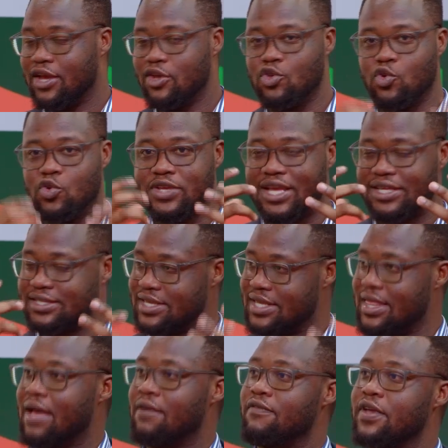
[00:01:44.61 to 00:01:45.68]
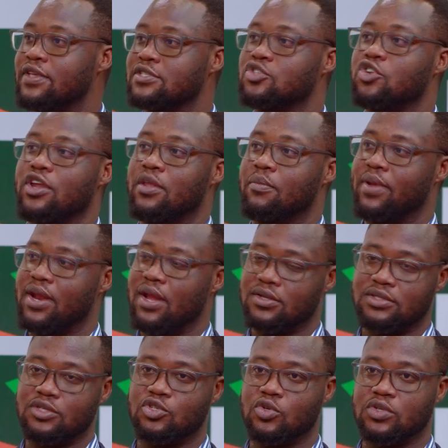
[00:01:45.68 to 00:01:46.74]
you could just see their faces during the
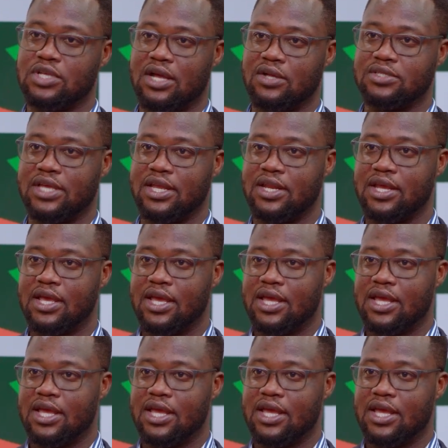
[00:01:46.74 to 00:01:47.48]
penalty shootout, and